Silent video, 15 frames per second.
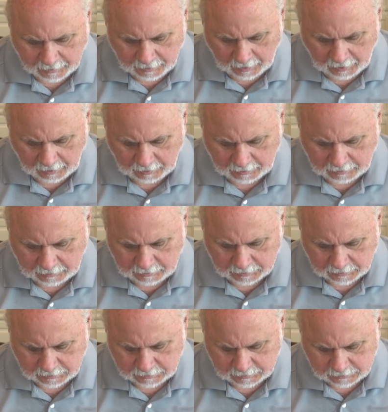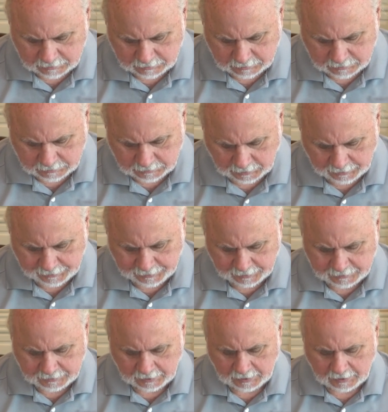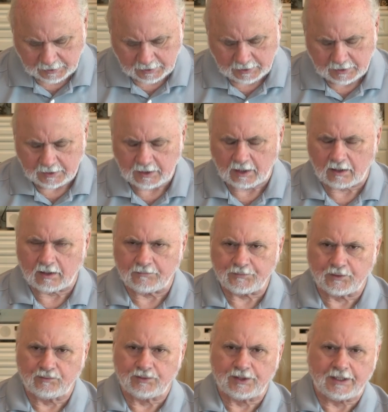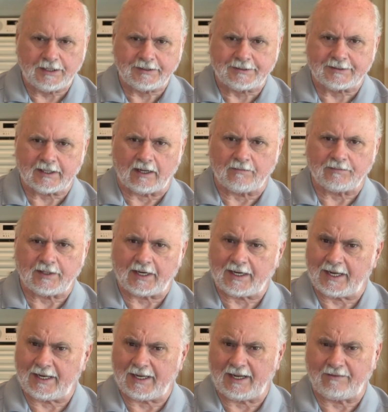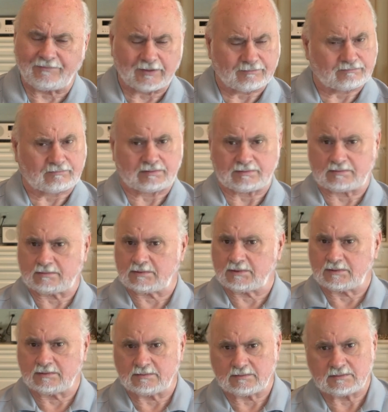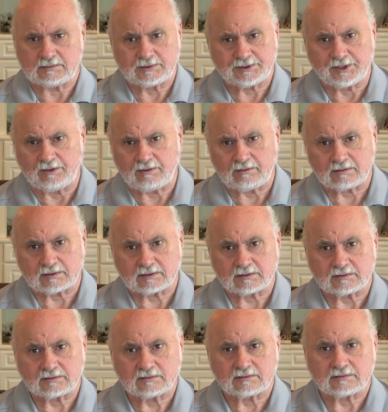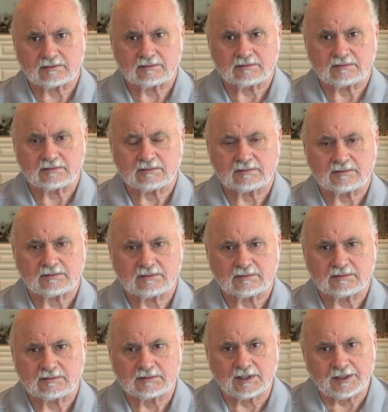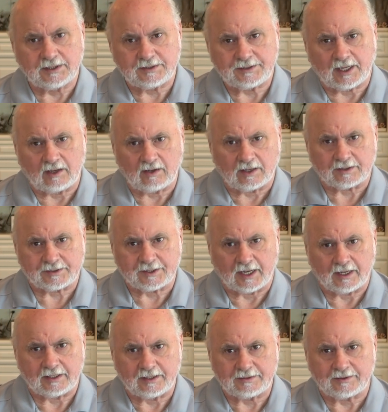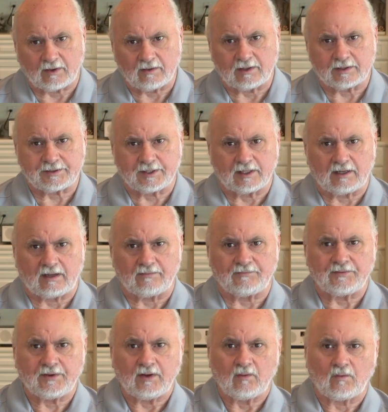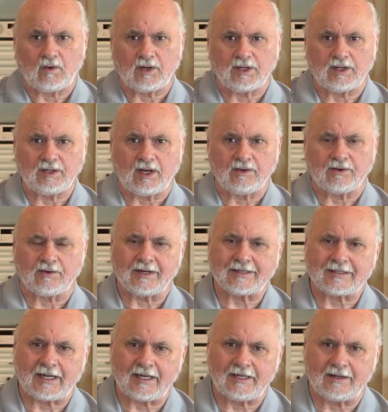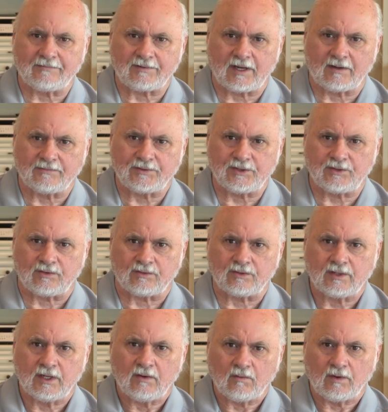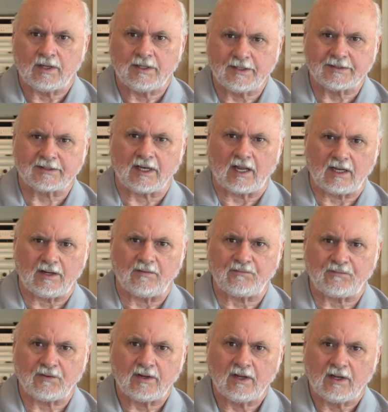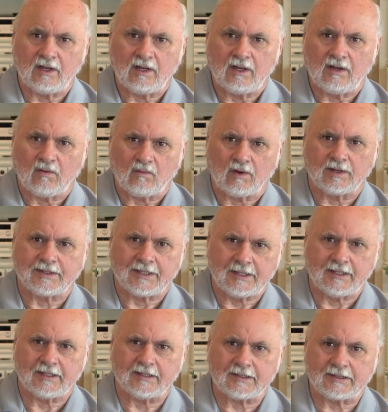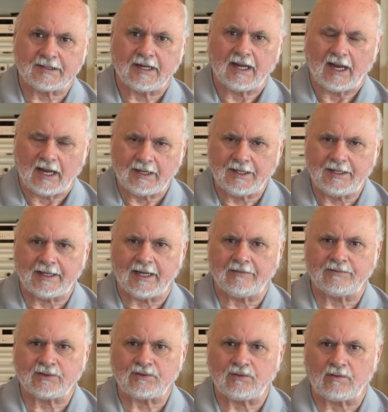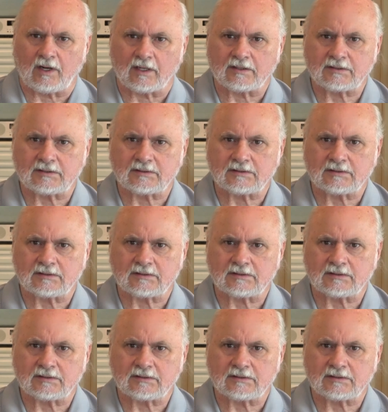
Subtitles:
Hallelujah. He says, you know, if you need something, then I have it. It's yours. Didn't he tell us that? He told us to love one another as I have loved you. Well, his life was his, and he gave it to us.